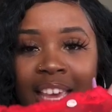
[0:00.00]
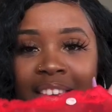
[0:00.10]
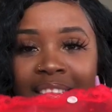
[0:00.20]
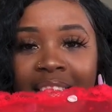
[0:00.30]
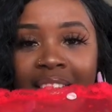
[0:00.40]

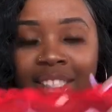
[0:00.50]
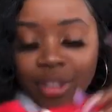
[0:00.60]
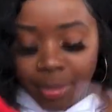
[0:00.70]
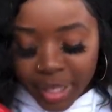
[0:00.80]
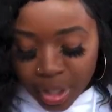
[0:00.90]
See, it has a
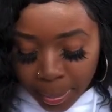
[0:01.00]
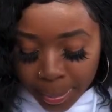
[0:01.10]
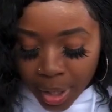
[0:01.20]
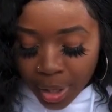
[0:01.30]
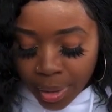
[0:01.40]
little matching
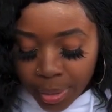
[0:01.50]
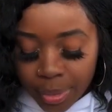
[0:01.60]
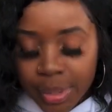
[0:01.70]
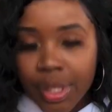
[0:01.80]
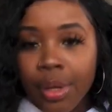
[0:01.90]
bow,
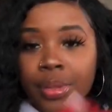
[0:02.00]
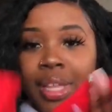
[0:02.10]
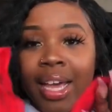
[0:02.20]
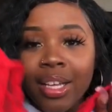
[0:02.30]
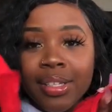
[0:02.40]
so
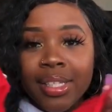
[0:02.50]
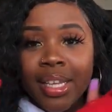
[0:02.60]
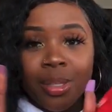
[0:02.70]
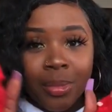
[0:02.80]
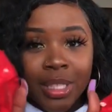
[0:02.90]
that goes
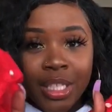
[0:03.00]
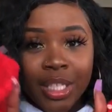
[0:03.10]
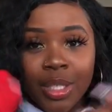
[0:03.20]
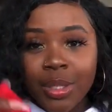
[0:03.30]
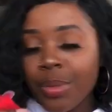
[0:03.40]
together really
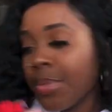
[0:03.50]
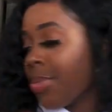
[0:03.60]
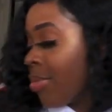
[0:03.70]
cute.